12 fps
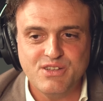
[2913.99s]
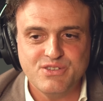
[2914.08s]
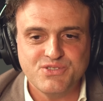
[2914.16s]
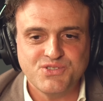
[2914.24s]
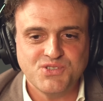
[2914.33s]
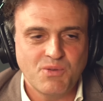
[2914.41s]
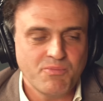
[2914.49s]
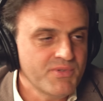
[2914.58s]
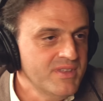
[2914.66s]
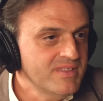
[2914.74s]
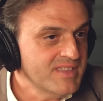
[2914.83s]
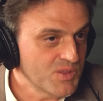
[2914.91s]

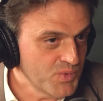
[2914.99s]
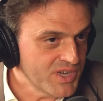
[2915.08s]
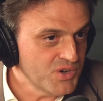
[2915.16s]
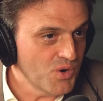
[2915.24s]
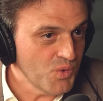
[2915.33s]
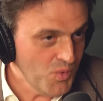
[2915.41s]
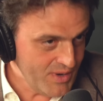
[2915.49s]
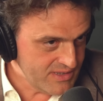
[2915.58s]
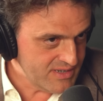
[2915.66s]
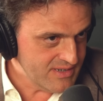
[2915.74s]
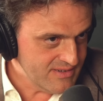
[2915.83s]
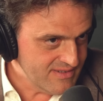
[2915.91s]
Something that we call
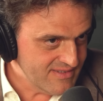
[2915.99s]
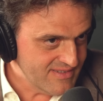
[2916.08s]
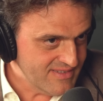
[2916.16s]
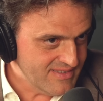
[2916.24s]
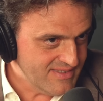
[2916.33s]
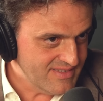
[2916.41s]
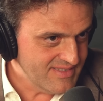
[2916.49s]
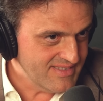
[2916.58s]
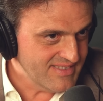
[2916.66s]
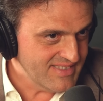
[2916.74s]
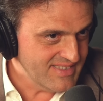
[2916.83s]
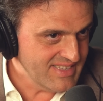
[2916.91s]
what?
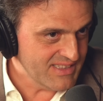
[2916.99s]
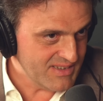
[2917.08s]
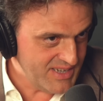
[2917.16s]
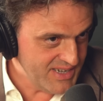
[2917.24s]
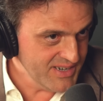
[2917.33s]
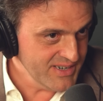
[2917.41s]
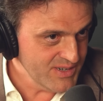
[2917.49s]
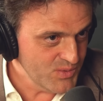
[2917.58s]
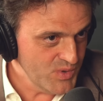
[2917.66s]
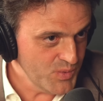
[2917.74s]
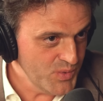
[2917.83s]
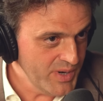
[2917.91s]
That here
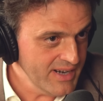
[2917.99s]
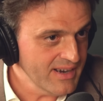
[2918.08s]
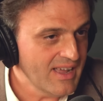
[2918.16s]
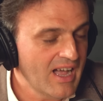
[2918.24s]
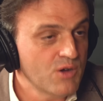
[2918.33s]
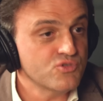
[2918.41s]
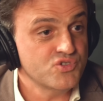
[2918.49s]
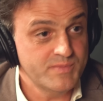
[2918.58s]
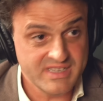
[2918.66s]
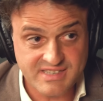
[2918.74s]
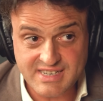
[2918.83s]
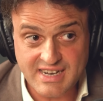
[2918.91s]
we will
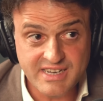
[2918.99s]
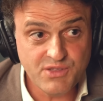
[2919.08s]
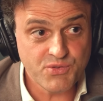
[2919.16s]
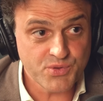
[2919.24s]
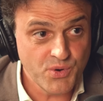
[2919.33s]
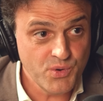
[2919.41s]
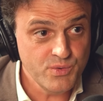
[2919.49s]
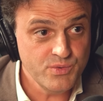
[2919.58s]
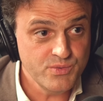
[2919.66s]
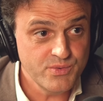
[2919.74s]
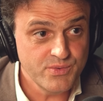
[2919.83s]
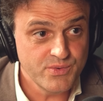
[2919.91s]
automatically throw
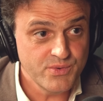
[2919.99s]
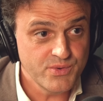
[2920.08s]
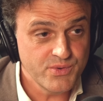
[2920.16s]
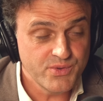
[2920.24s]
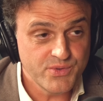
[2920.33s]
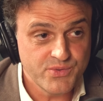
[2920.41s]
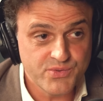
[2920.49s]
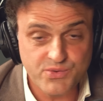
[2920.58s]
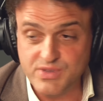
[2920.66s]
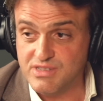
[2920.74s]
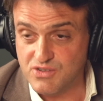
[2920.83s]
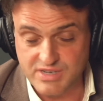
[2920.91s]
through
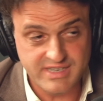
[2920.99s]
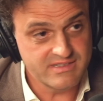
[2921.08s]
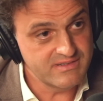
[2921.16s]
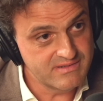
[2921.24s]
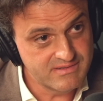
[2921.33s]
the toilet.